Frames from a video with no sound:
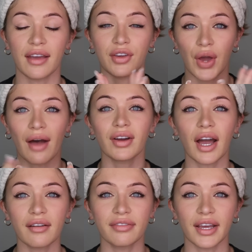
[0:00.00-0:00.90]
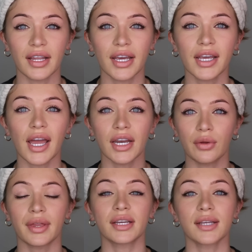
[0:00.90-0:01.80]
If you have a gut feeling and
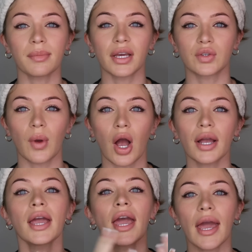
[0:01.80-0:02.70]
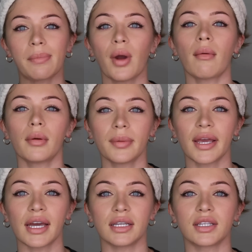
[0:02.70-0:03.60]
you think something's wrong, it
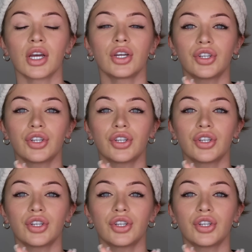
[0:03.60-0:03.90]
probably is.